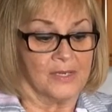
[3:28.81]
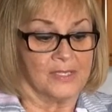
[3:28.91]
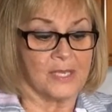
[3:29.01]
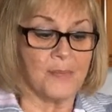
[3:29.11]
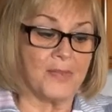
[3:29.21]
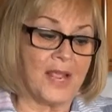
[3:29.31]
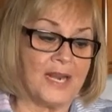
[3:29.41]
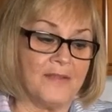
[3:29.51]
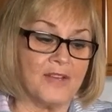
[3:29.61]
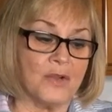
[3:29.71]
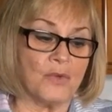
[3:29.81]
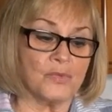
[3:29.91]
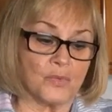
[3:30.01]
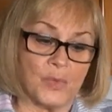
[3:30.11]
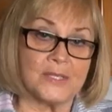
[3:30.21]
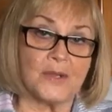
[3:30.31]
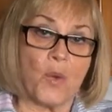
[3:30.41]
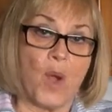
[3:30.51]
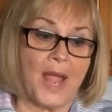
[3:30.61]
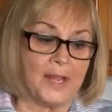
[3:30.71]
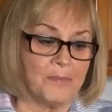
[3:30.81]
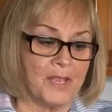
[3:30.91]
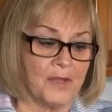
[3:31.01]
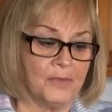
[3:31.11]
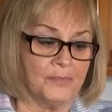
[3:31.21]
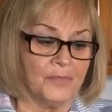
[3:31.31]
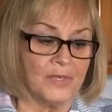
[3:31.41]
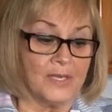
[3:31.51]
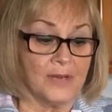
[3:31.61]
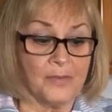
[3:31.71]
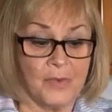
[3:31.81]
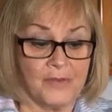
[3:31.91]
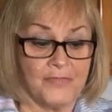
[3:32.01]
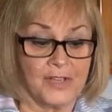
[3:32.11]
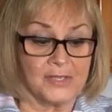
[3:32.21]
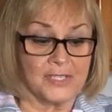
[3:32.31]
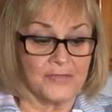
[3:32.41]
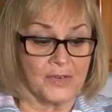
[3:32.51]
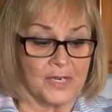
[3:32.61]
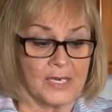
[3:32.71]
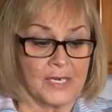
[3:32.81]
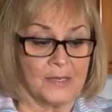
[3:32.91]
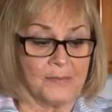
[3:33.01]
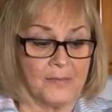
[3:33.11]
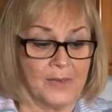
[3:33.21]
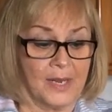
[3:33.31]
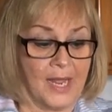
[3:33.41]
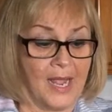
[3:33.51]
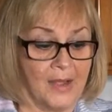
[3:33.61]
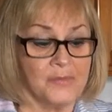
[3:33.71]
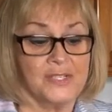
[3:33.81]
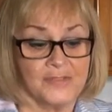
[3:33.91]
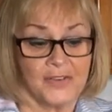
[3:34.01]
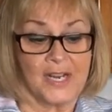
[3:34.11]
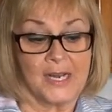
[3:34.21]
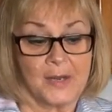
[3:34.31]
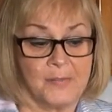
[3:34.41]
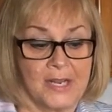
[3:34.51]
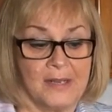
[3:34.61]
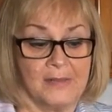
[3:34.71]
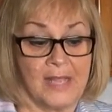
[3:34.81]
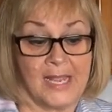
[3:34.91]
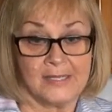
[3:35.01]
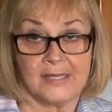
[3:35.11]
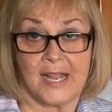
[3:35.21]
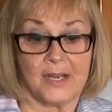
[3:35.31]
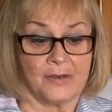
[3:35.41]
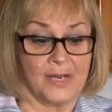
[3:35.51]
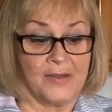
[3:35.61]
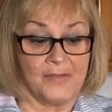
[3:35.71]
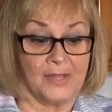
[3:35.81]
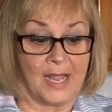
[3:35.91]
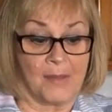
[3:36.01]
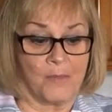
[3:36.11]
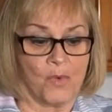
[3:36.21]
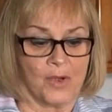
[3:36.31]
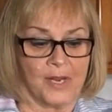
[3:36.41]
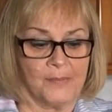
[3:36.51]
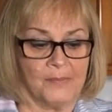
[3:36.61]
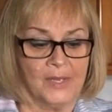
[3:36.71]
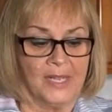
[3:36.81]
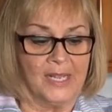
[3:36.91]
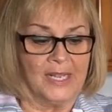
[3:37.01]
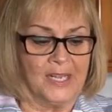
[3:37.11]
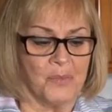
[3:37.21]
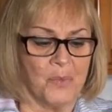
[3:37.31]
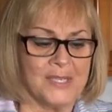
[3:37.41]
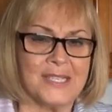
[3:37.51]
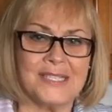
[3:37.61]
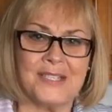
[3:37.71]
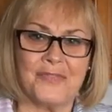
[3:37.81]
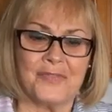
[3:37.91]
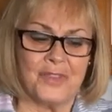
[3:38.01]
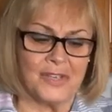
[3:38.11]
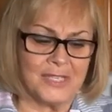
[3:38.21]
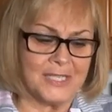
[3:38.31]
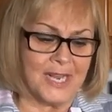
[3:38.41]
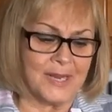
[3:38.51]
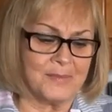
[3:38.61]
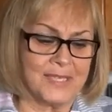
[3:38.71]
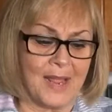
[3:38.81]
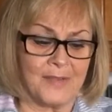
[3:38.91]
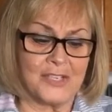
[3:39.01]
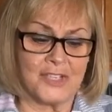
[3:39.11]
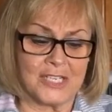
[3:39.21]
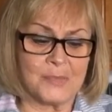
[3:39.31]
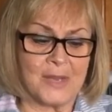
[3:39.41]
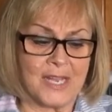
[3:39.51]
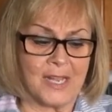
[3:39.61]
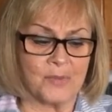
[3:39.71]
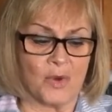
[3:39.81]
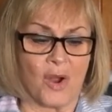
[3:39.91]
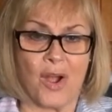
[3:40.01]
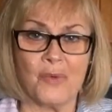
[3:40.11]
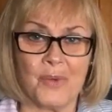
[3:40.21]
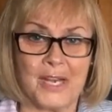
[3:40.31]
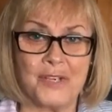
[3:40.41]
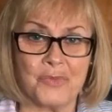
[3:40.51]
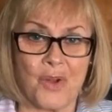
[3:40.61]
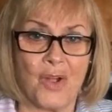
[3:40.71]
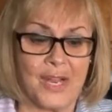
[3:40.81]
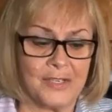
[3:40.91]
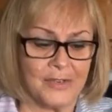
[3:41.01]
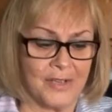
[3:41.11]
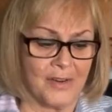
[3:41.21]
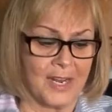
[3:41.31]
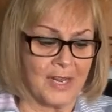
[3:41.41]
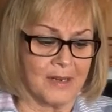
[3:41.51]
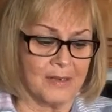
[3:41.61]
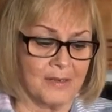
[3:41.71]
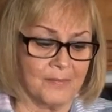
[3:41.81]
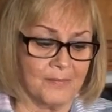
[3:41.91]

Supper that evening was a quiet meal. Everyone felt how different it had been last night or even that morning. It was as if good times, having just begun, were already drawing to their end.